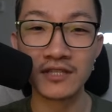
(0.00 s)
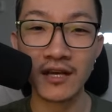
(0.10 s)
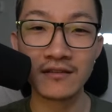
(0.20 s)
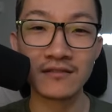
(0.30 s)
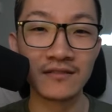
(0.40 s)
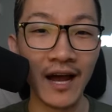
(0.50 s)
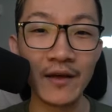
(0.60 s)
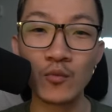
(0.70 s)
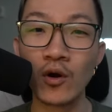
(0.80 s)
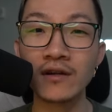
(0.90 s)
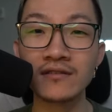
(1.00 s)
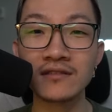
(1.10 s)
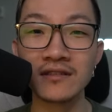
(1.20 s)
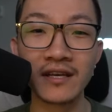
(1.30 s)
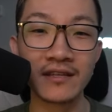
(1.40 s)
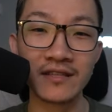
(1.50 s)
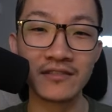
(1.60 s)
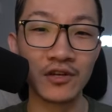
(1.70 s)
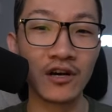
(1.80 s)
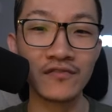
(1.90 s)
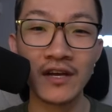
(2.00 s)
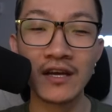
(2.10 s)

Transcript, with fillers: set, 9-1 to kick things off.